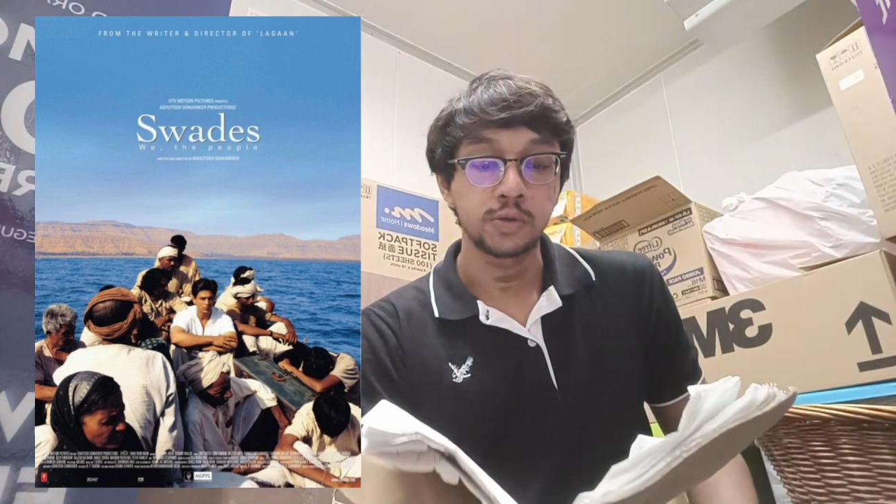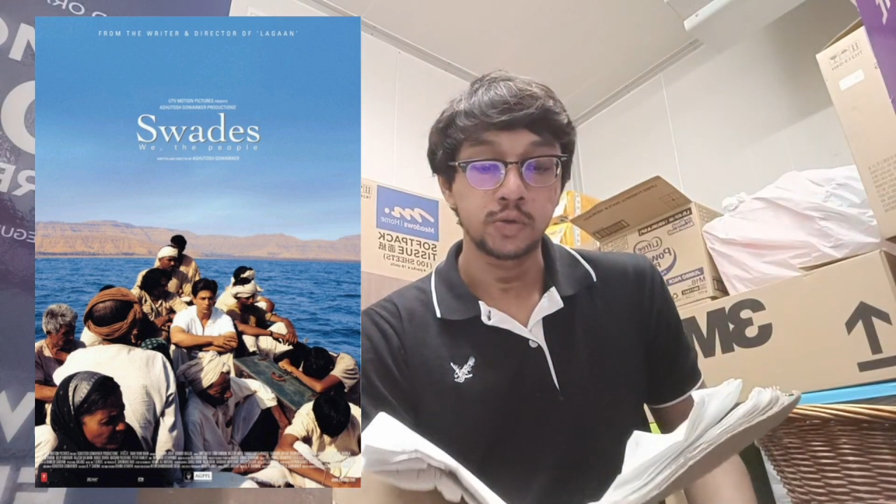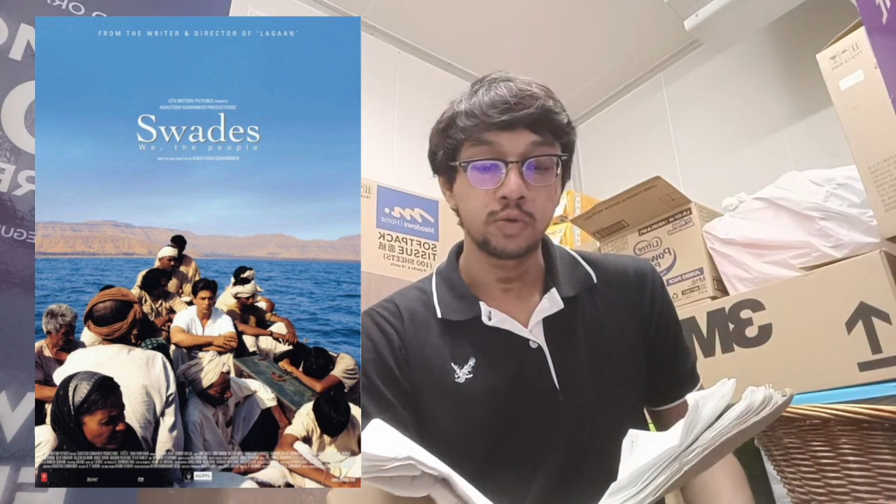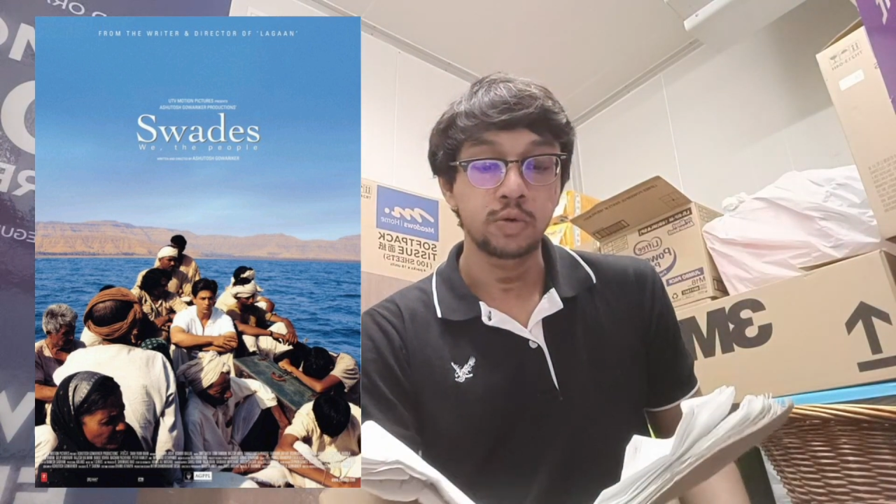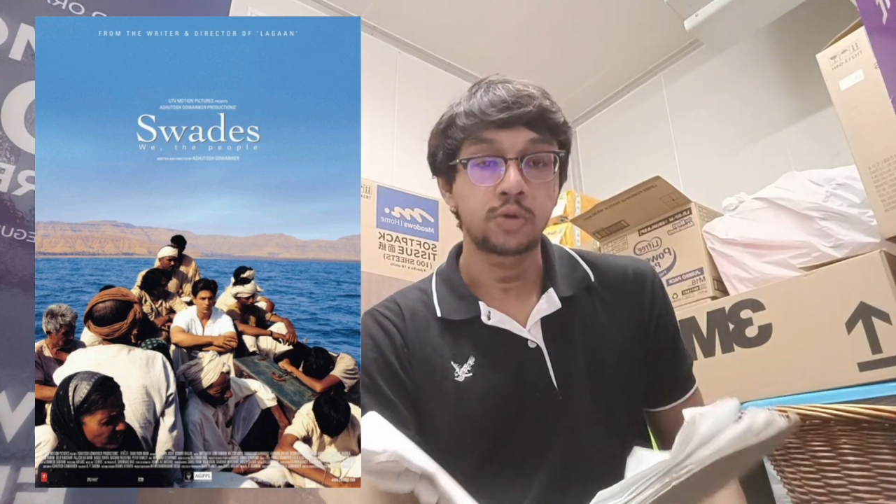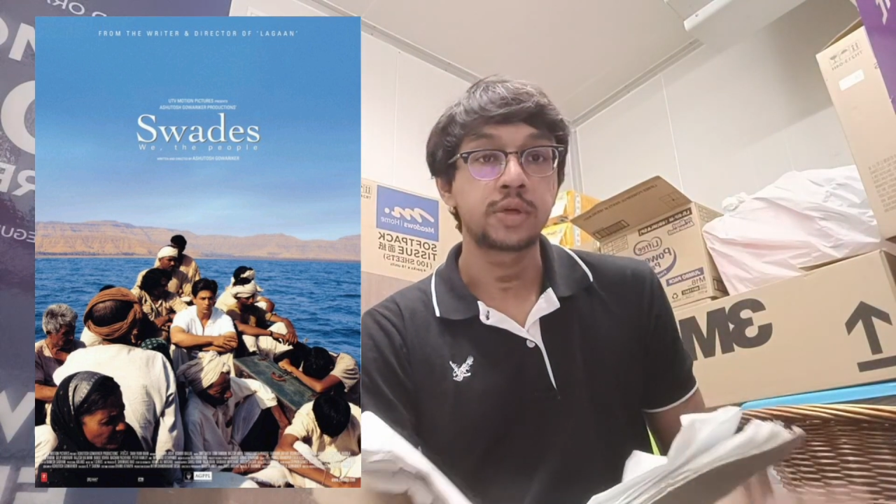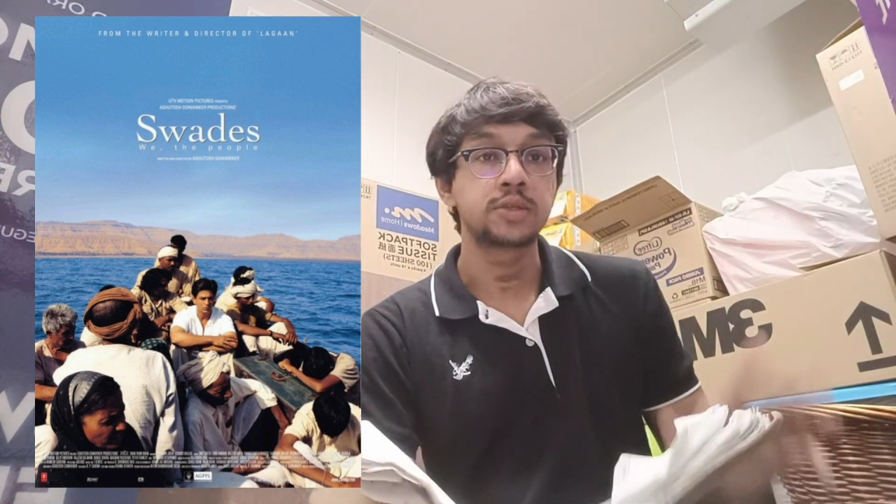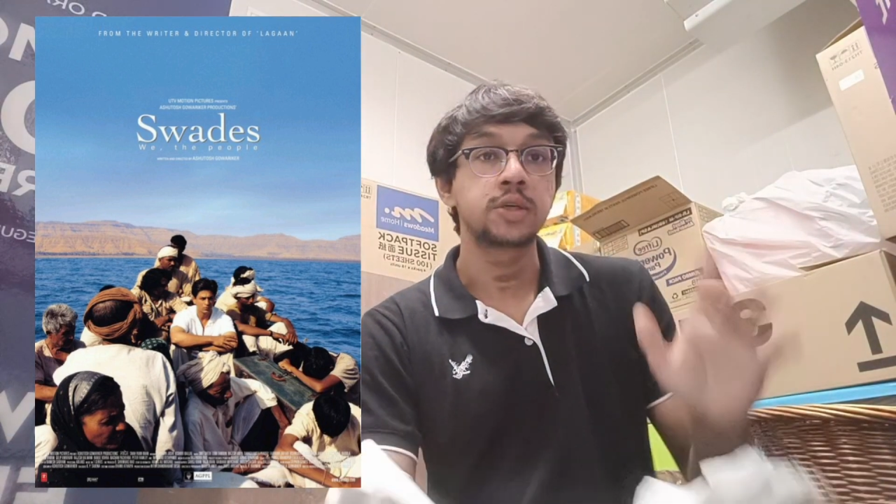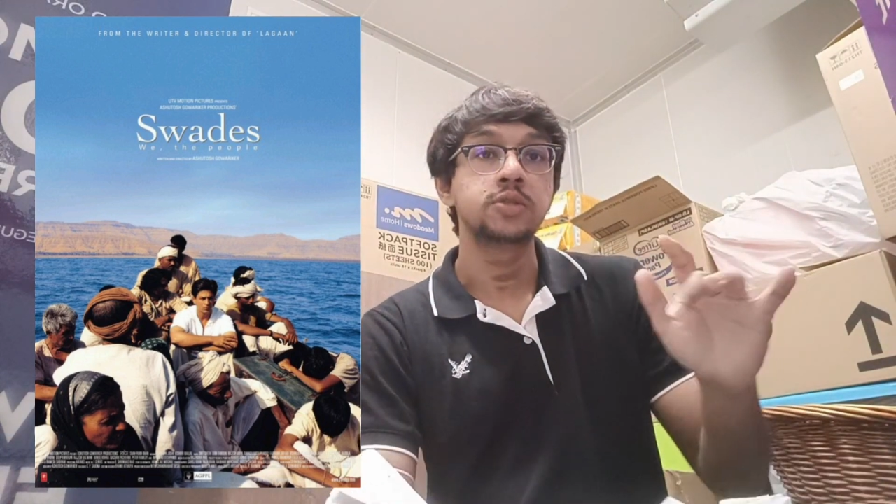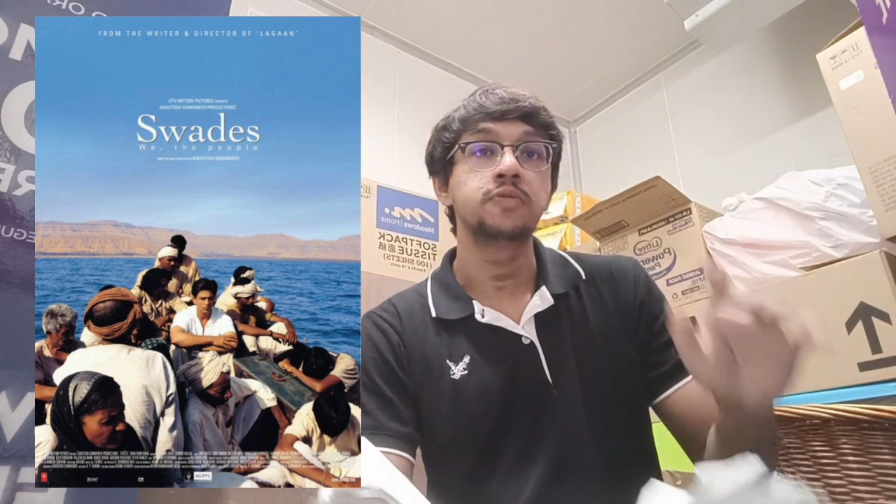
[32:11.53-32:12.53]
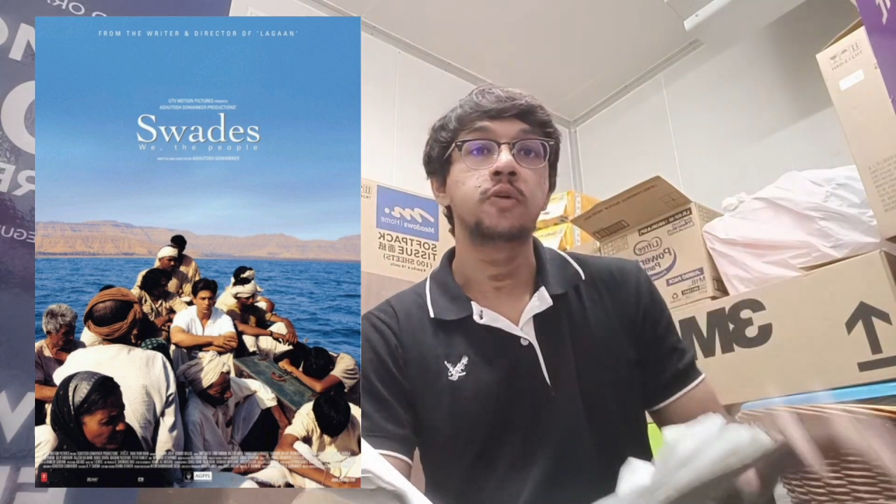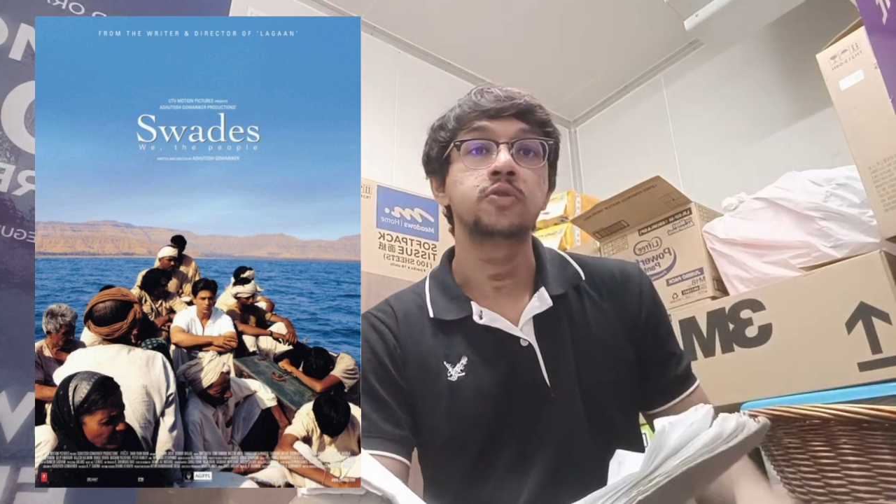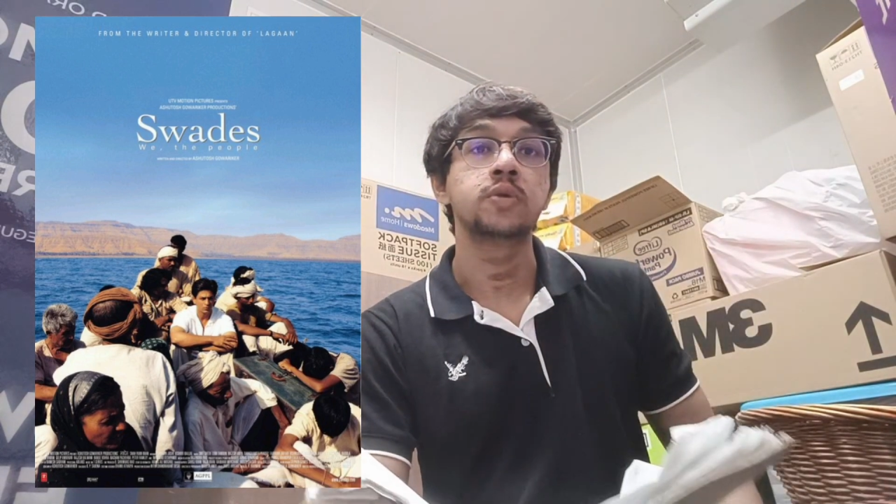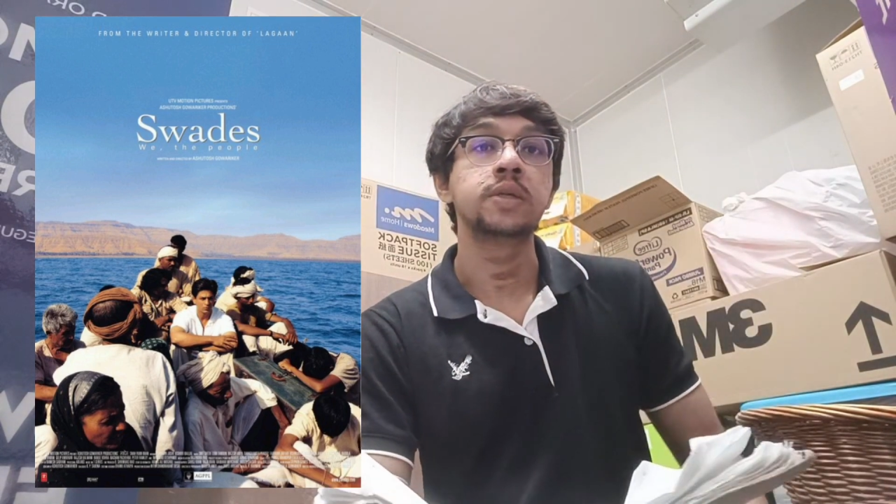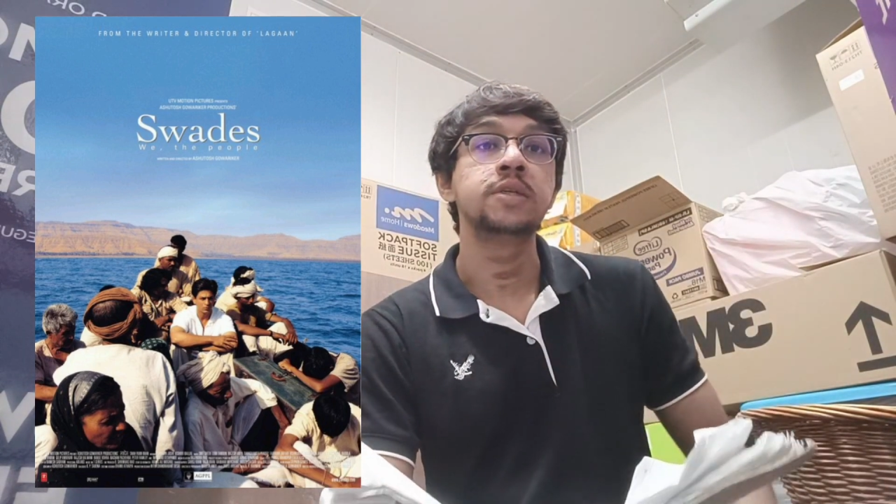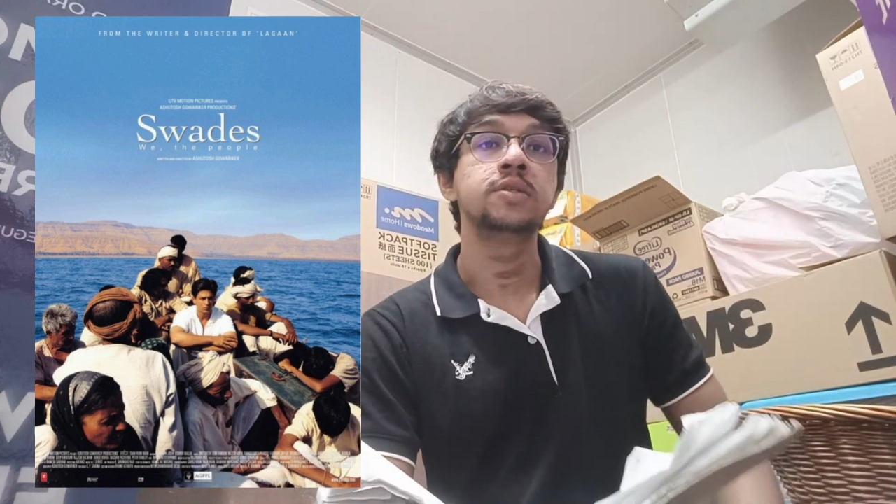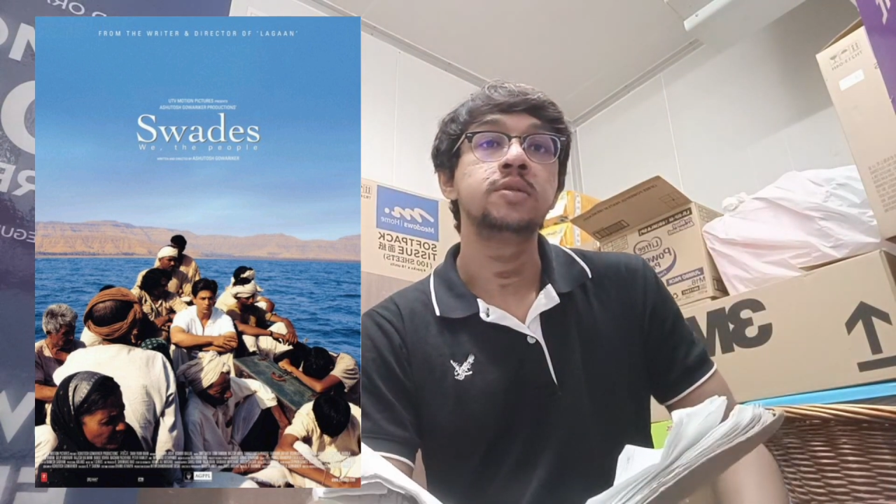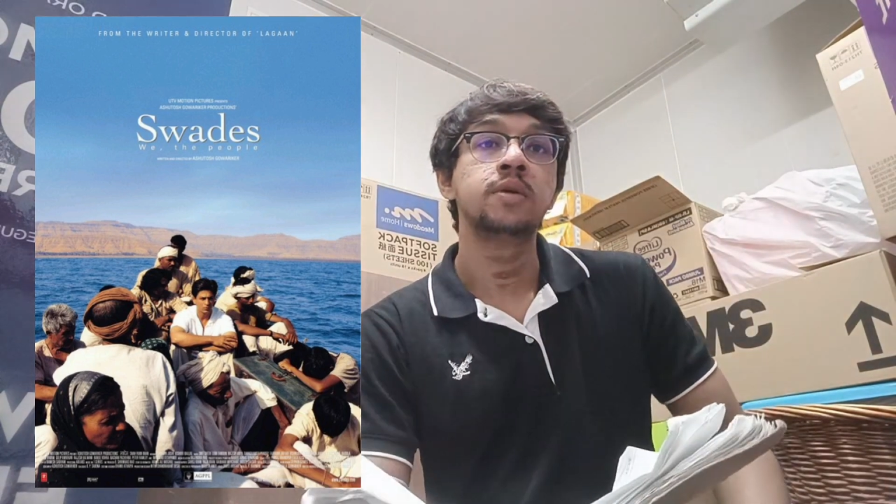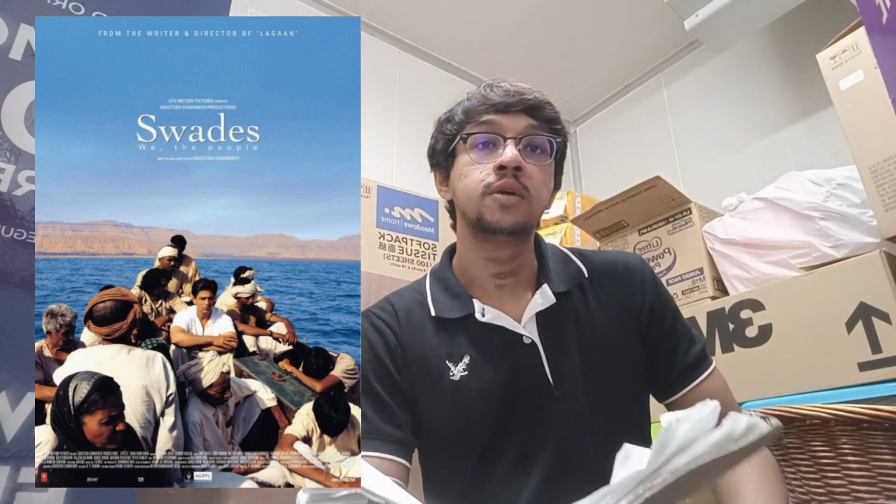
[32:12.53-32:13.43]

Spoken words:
do a quick search for Swades.